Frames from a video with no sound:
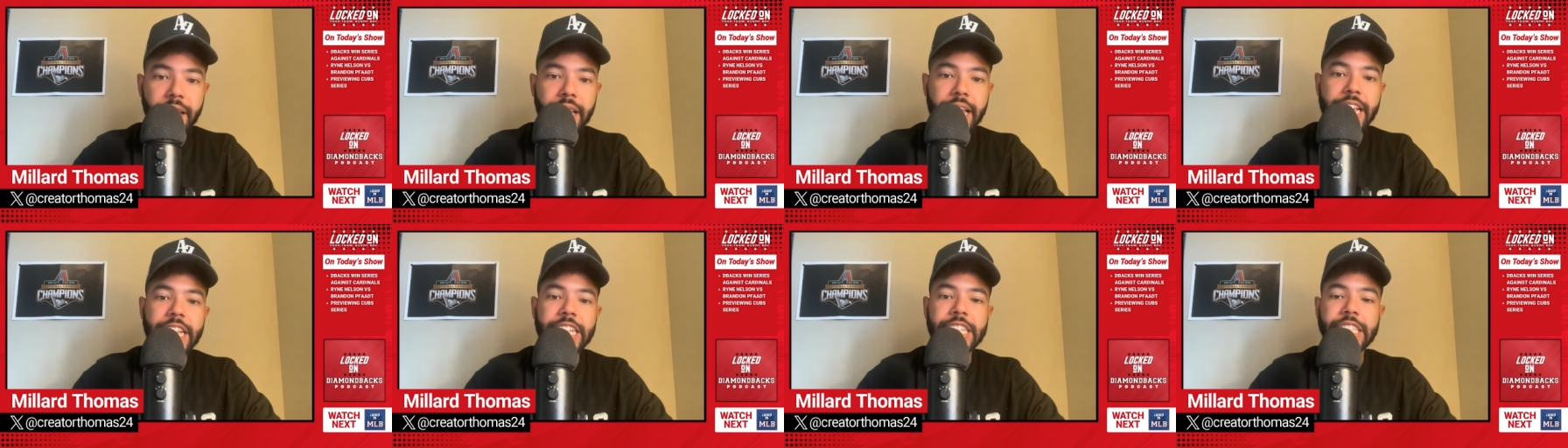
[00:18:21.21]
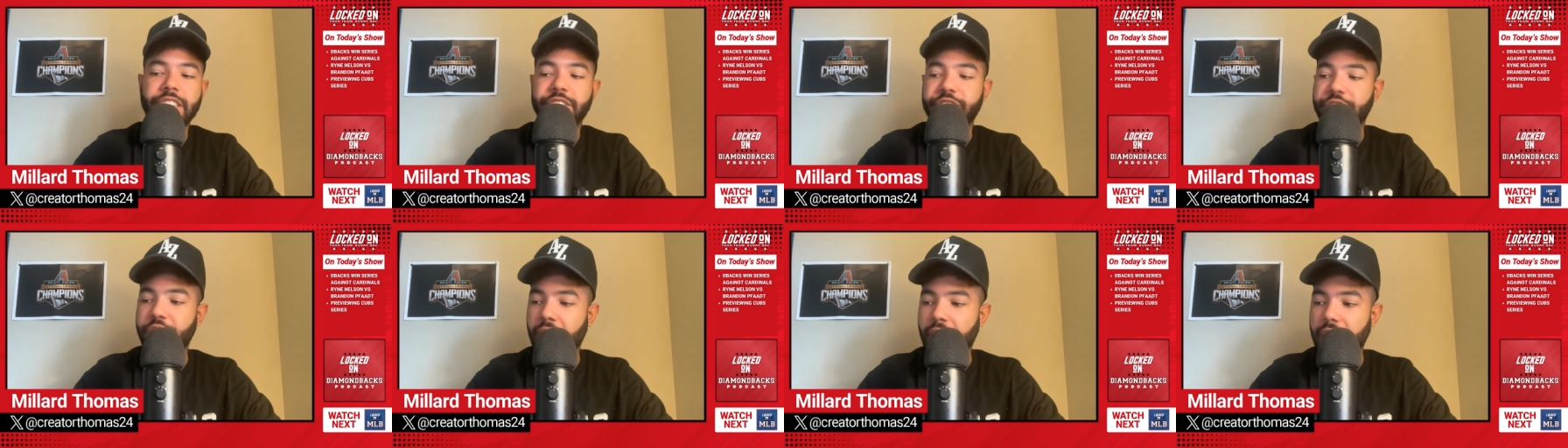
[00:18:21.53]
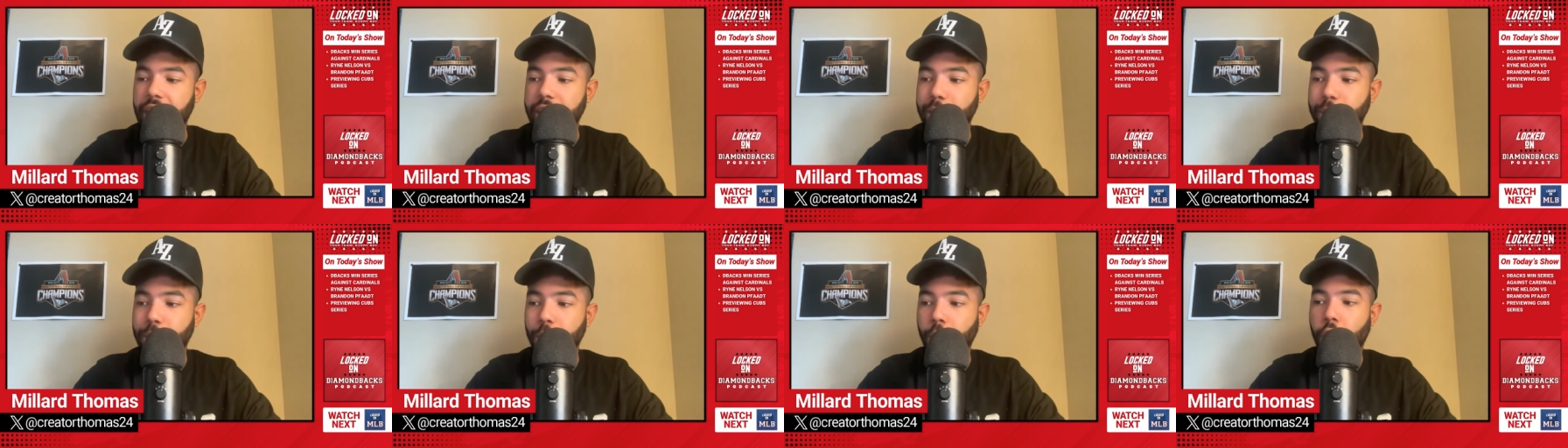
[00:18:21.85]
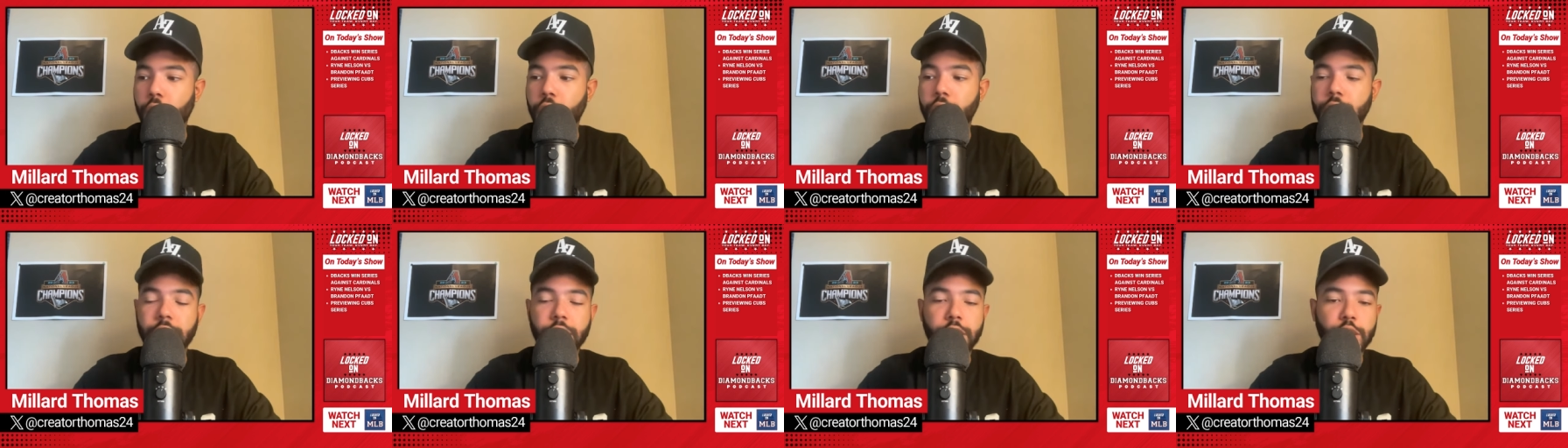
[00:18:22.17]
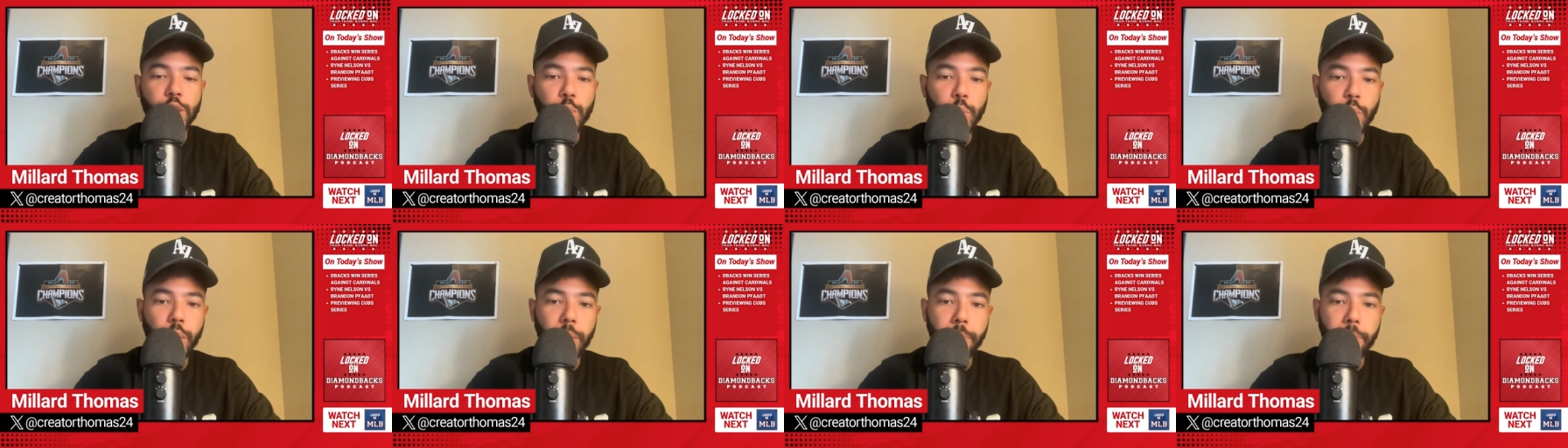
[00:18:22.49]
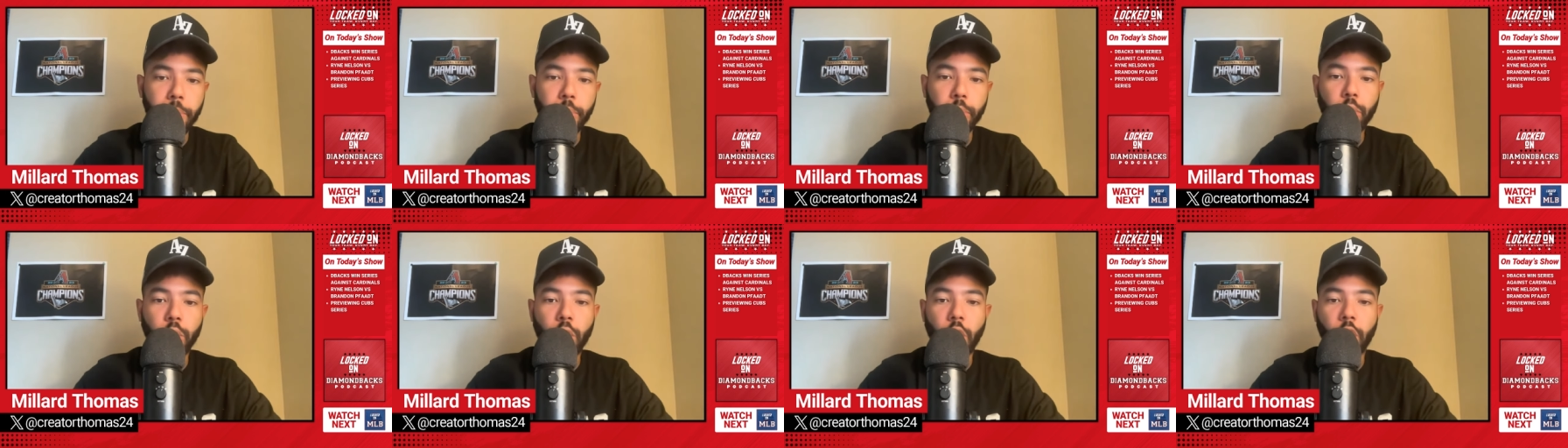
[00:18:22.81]
his fastball and
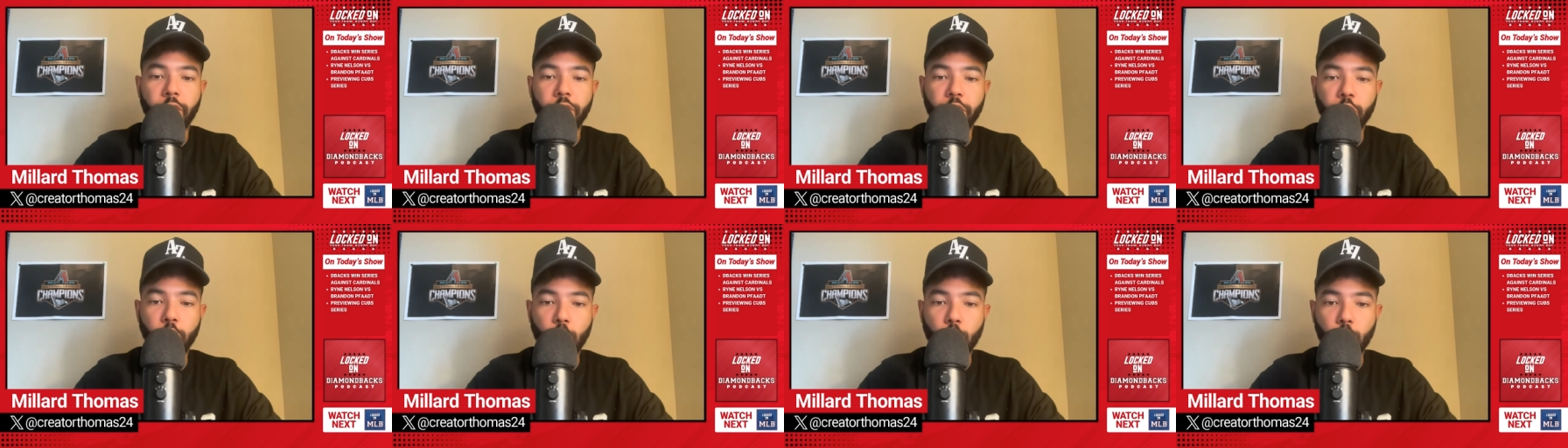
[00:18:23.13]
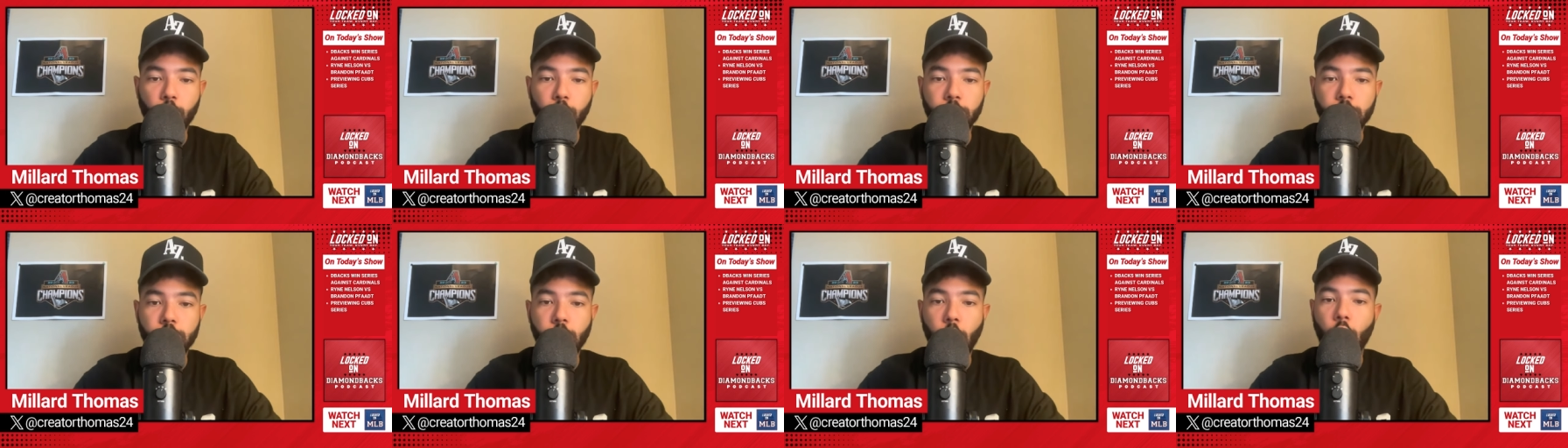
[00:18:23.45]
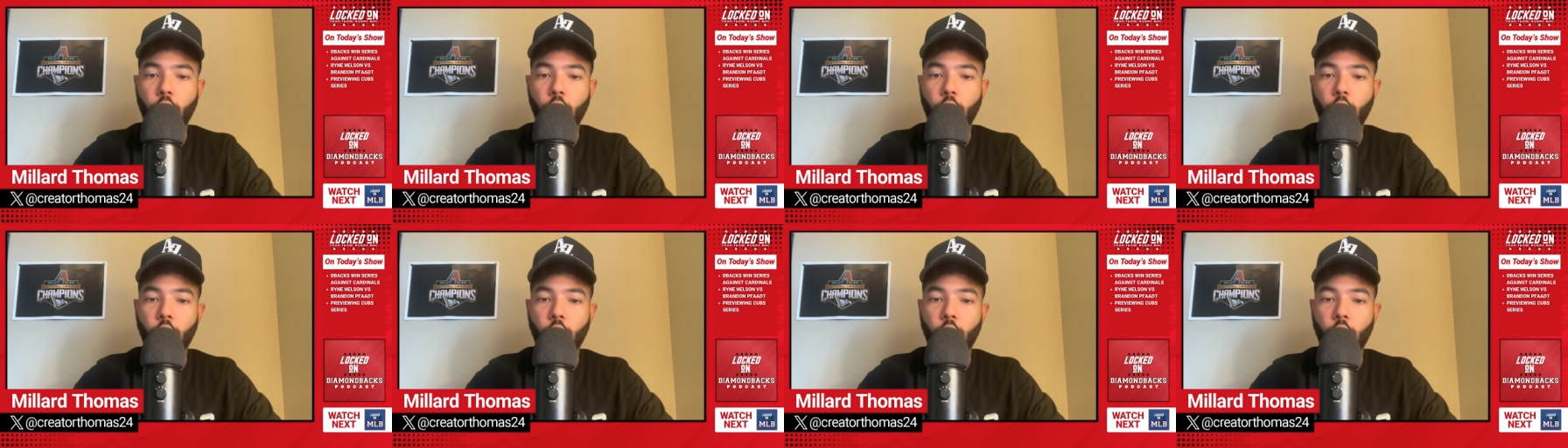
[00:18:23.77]
sweeper, of course,